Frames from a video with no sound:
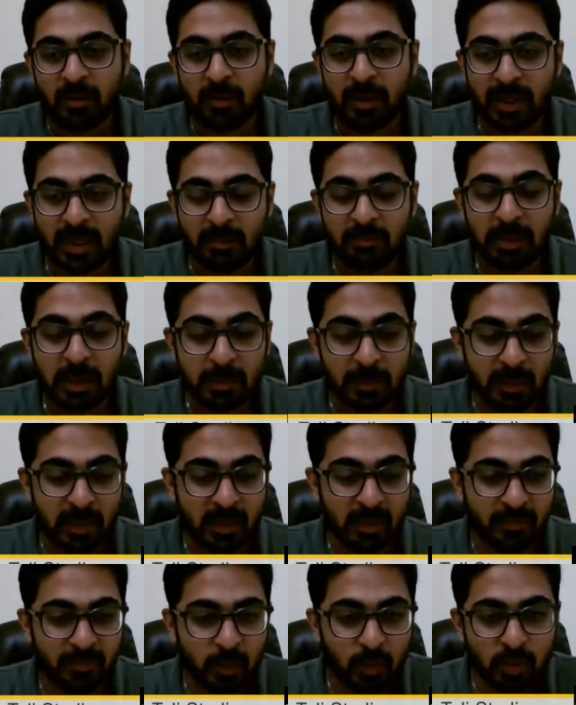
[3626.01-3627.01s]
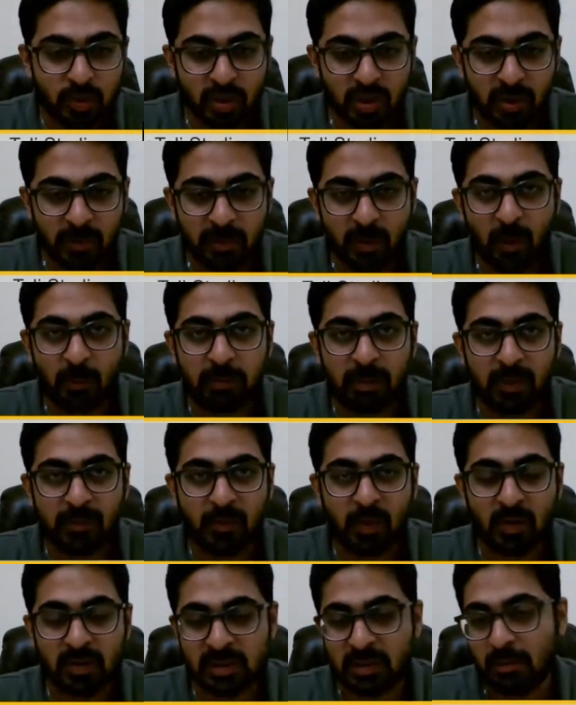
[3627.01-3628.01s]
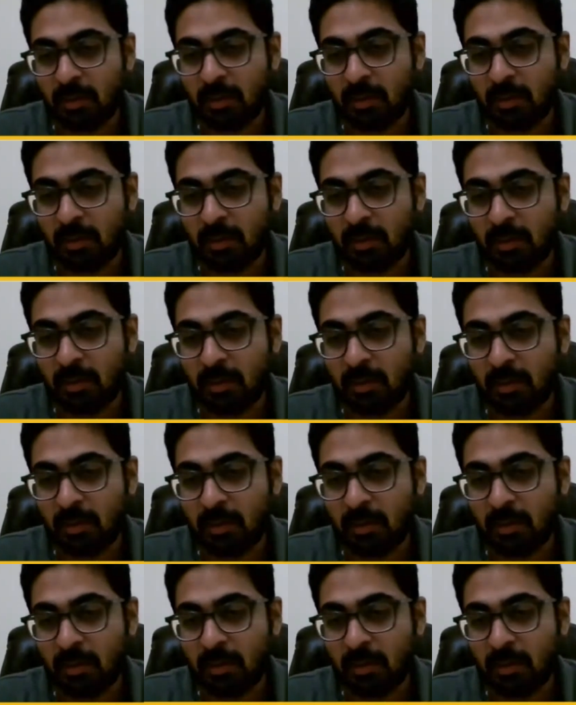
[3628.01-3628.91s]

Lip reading: meeting people in the future, probably for some of his sets.